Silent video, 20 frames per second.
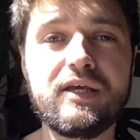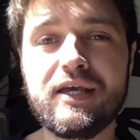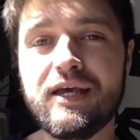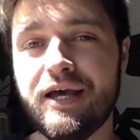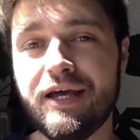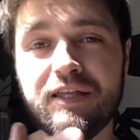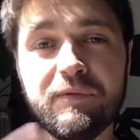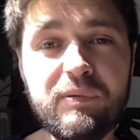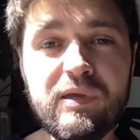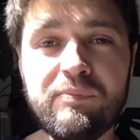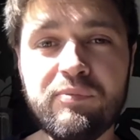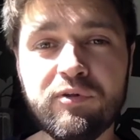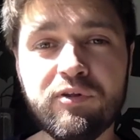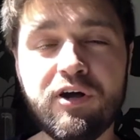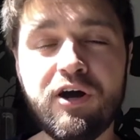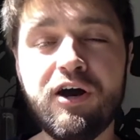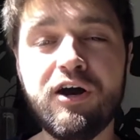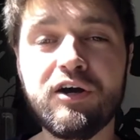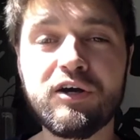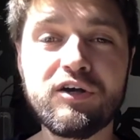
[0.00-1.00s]
And the people
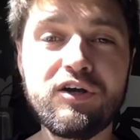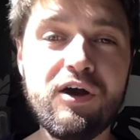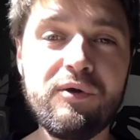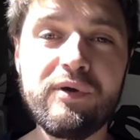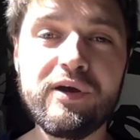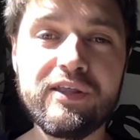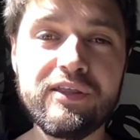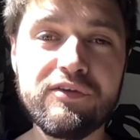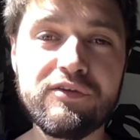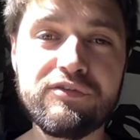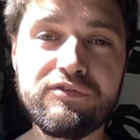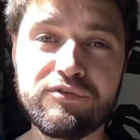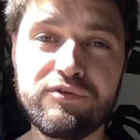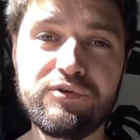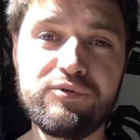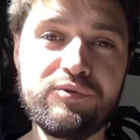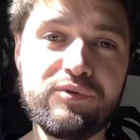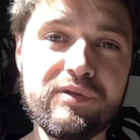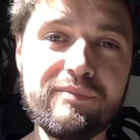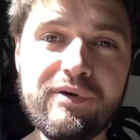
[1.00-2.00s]
are going
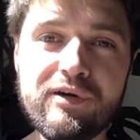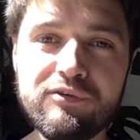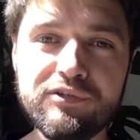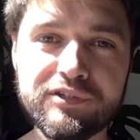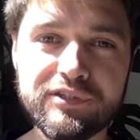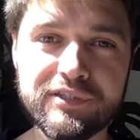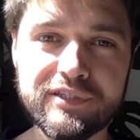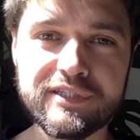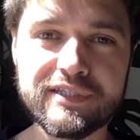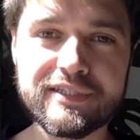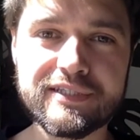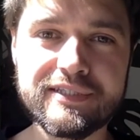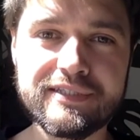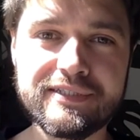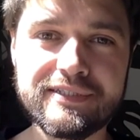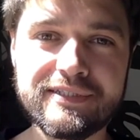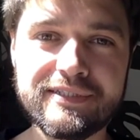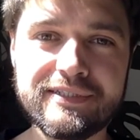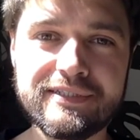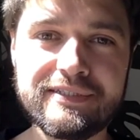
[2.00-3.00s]
through the motions.
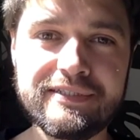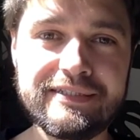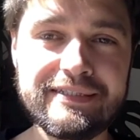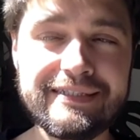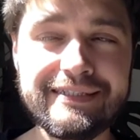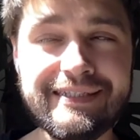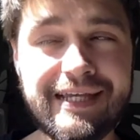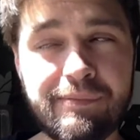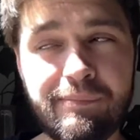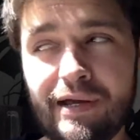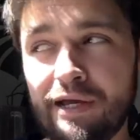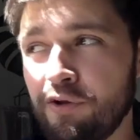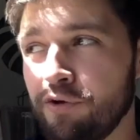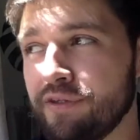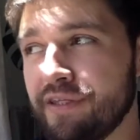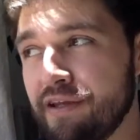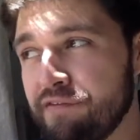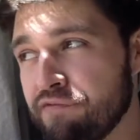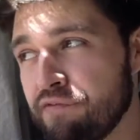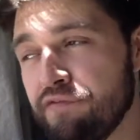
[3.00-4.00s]
That might look
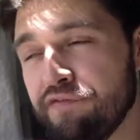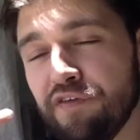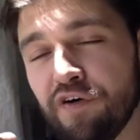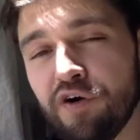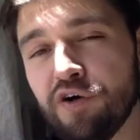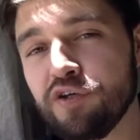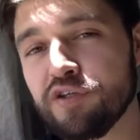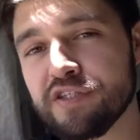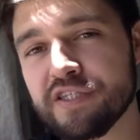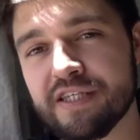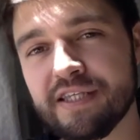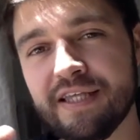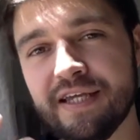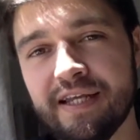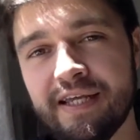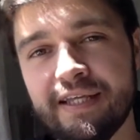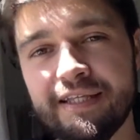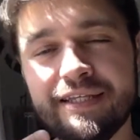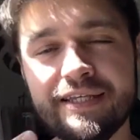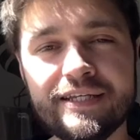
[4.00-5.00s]
different for us than
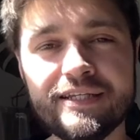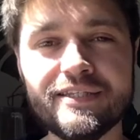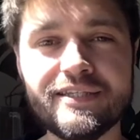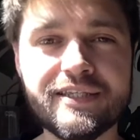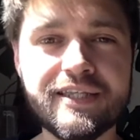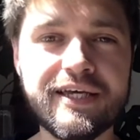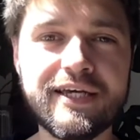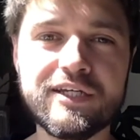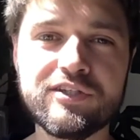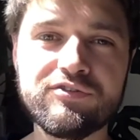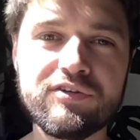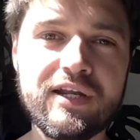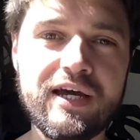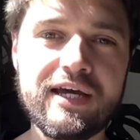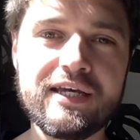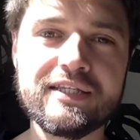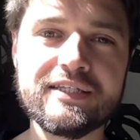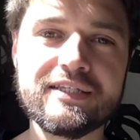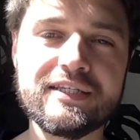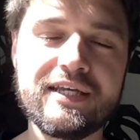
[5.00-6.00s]
it did to the
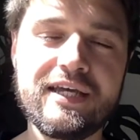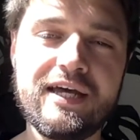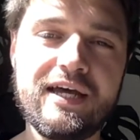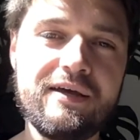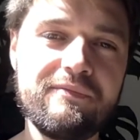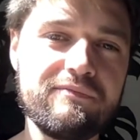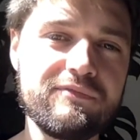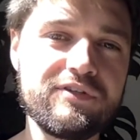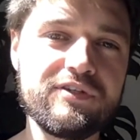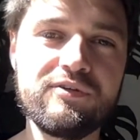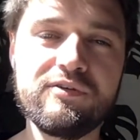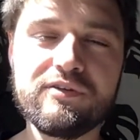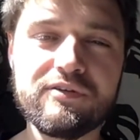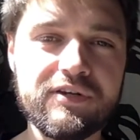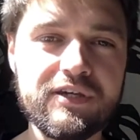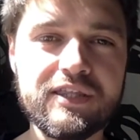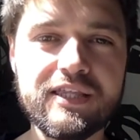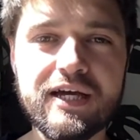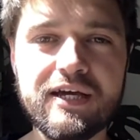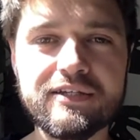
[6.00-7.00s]
Israelites
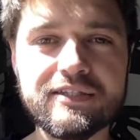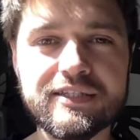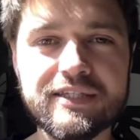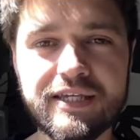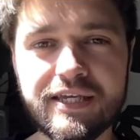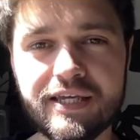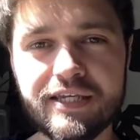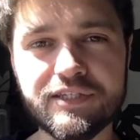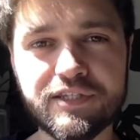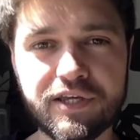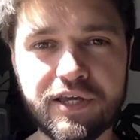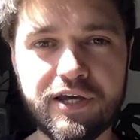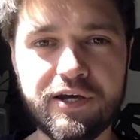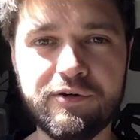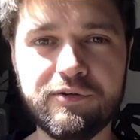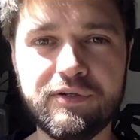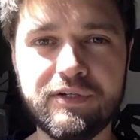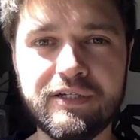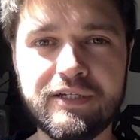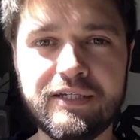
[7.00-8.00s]
2,000-3,000 years ago.
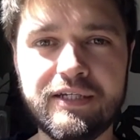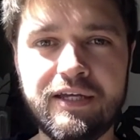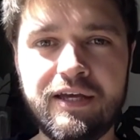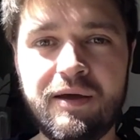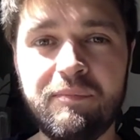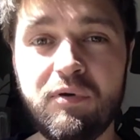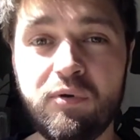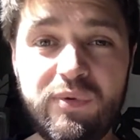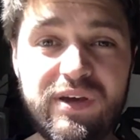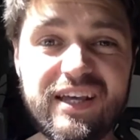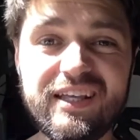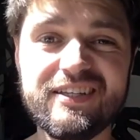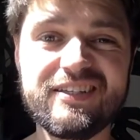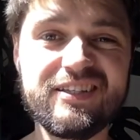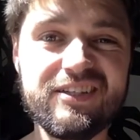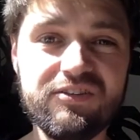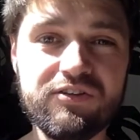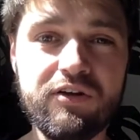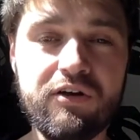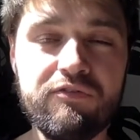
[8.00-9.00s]
But we can
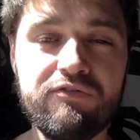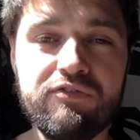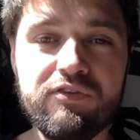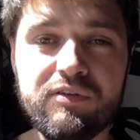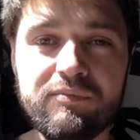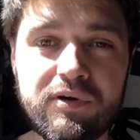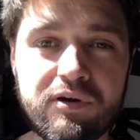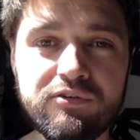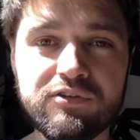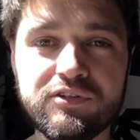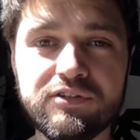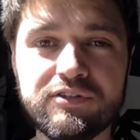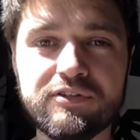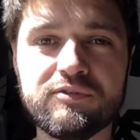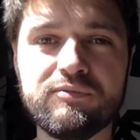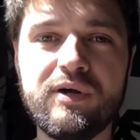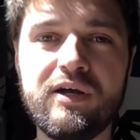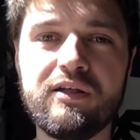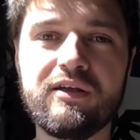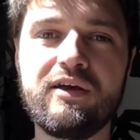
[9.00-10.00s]
still go through the motions as
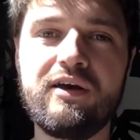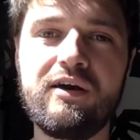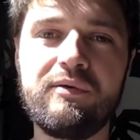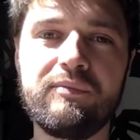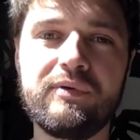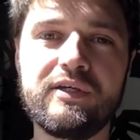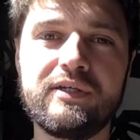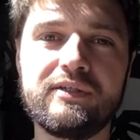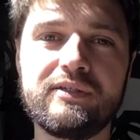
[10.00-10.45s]
well, can't we?